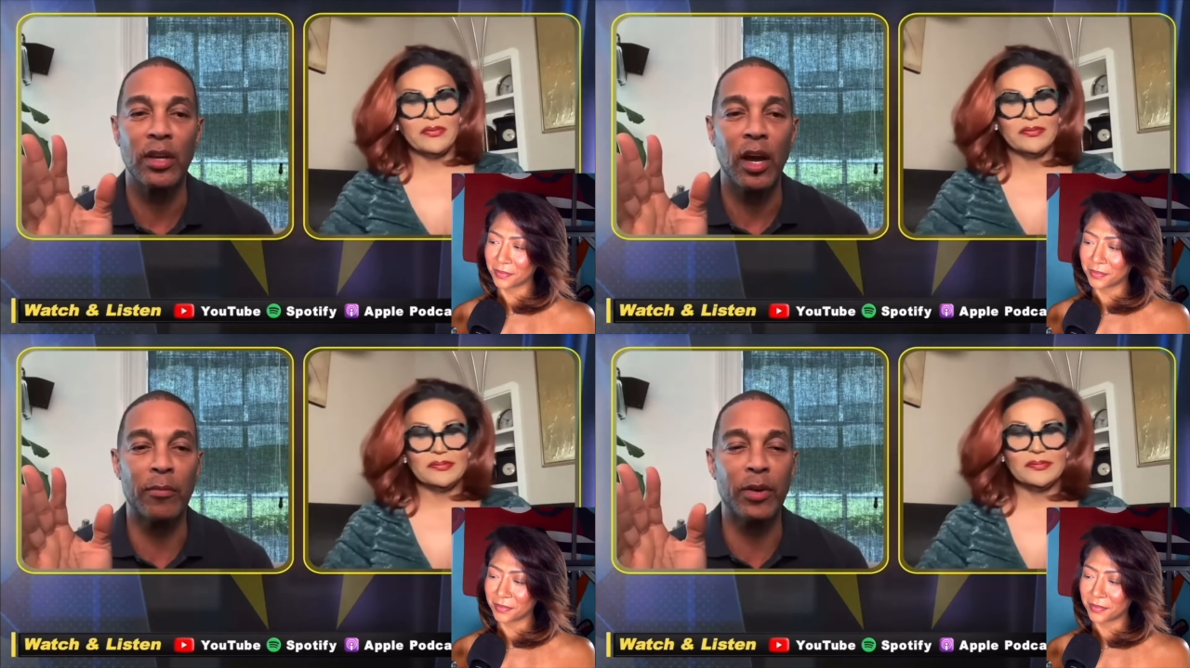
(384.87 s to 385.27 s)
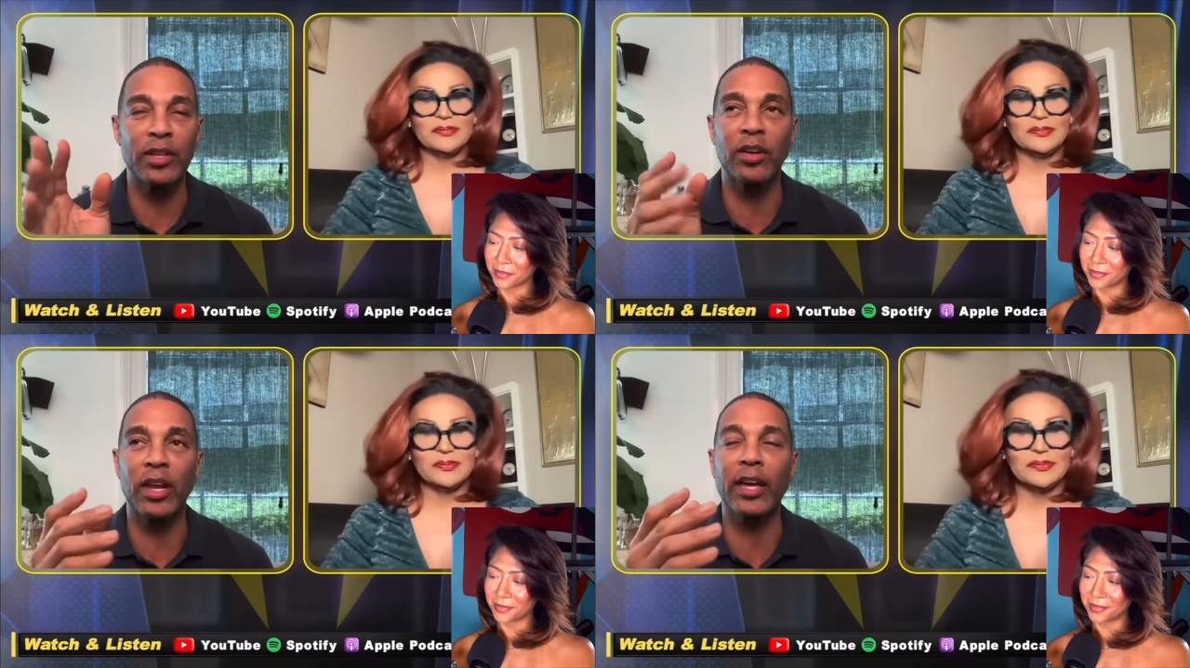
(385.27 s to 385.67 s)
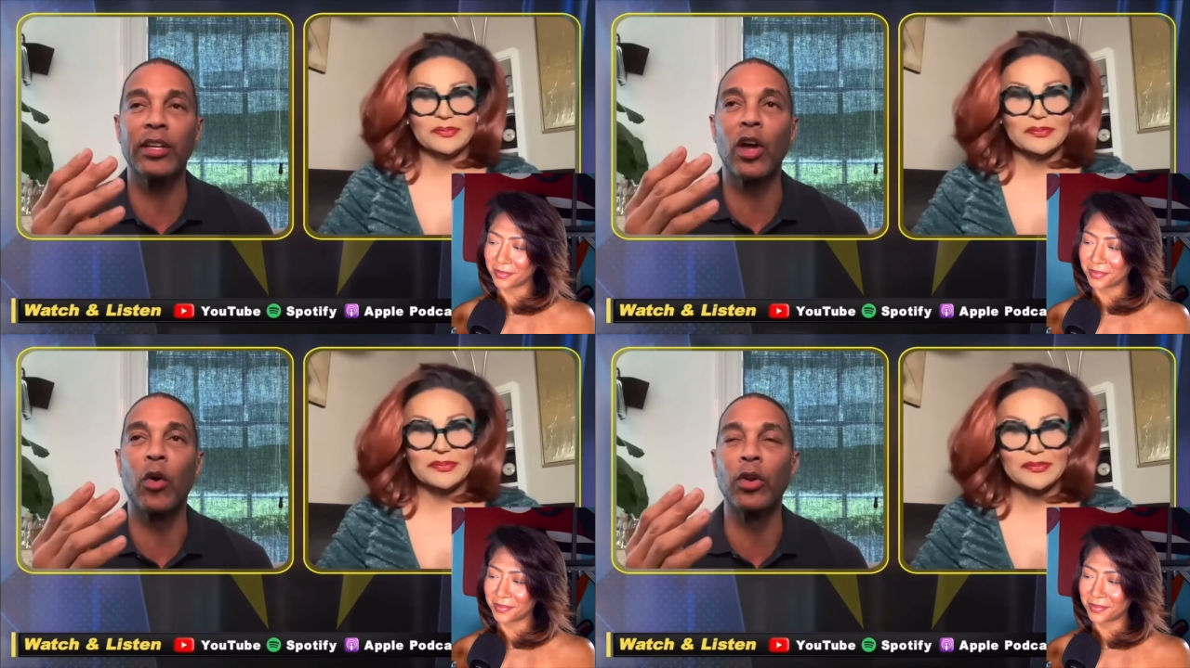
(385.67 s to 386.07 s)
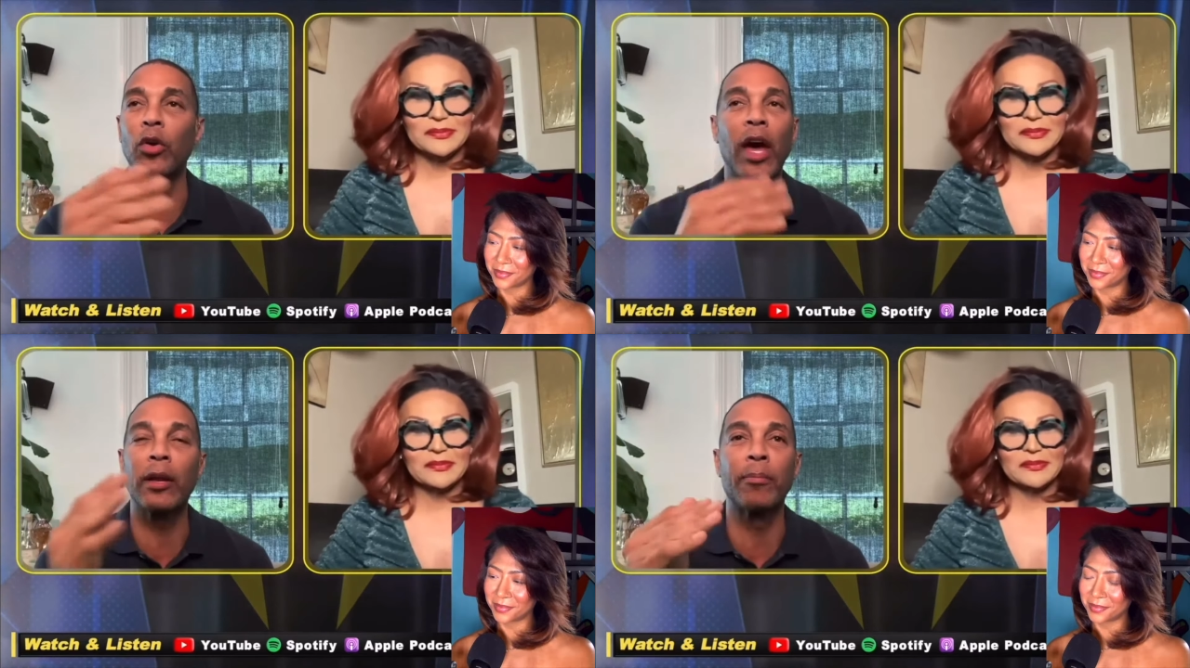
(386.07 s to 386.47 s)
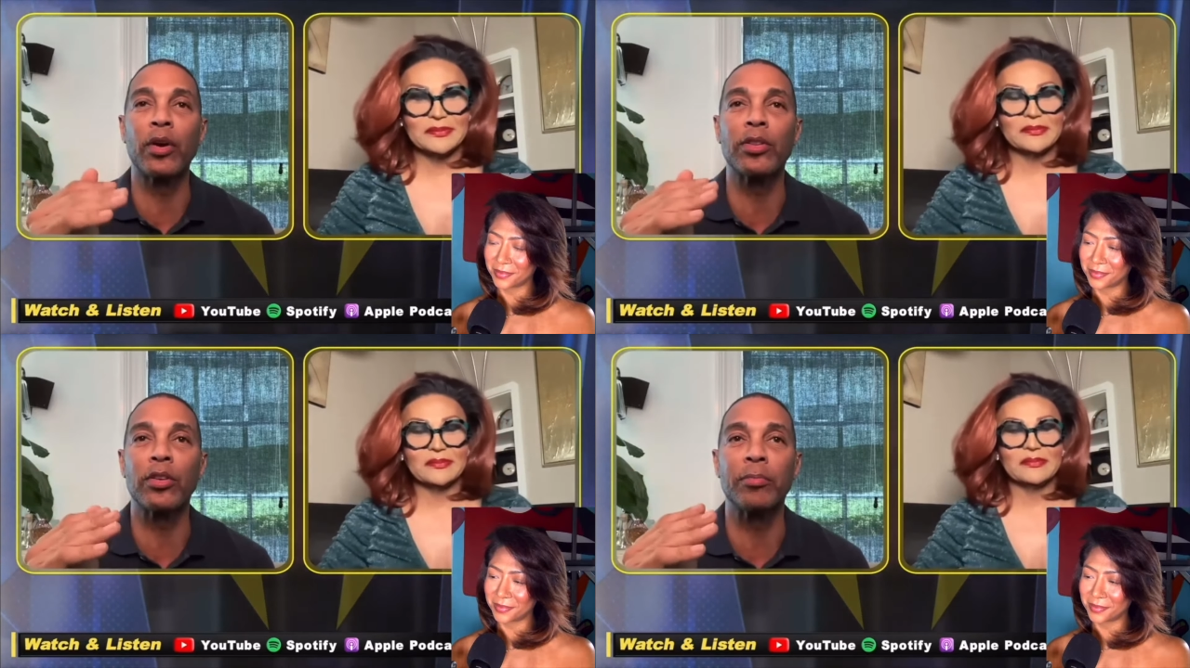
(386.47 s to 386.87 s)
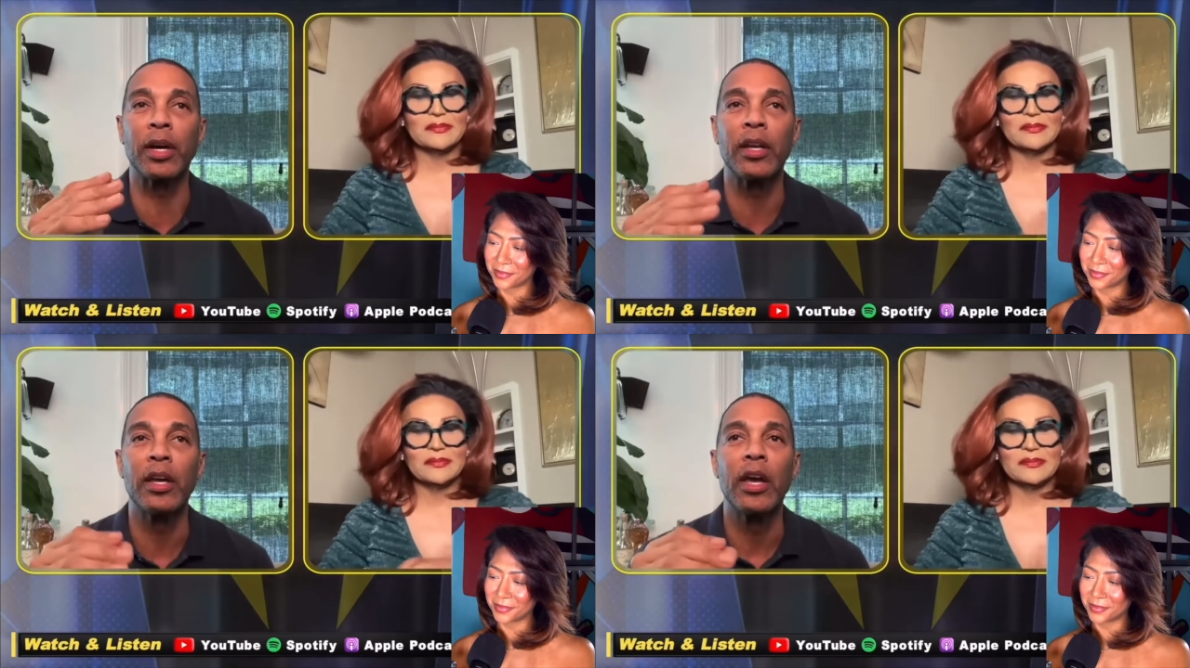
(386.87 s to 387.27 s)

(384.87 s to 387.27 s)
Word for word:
Speaker 1: A, they're like, no, no, not a birther, but